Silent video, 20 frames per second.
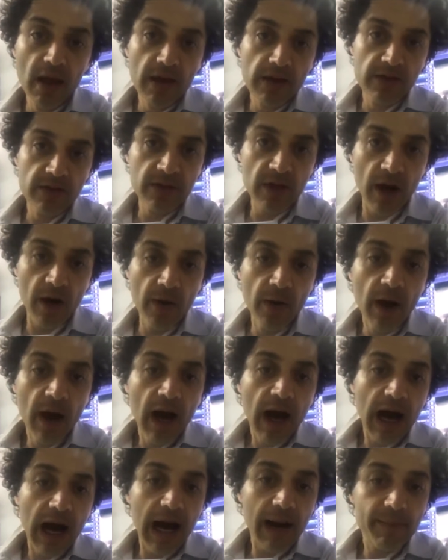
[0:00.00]
So
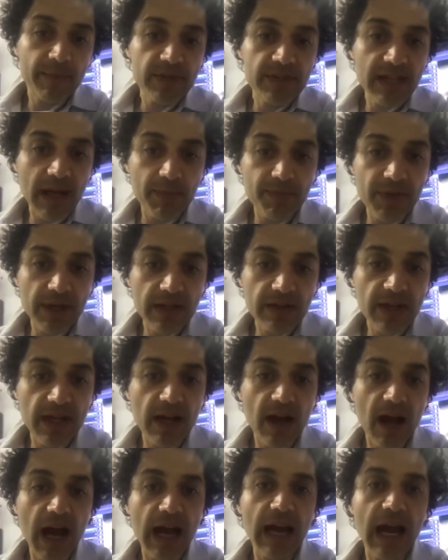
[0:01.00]
something that
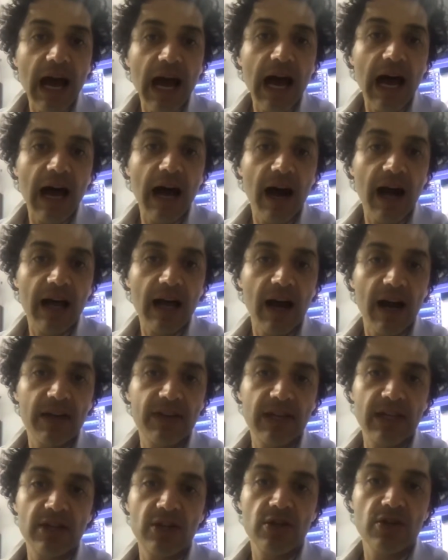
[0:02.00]
I
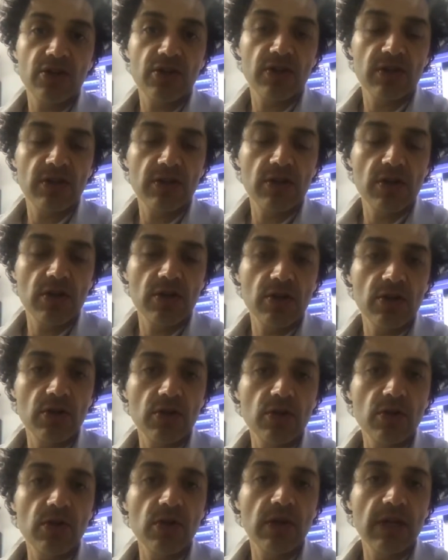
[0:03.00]
think you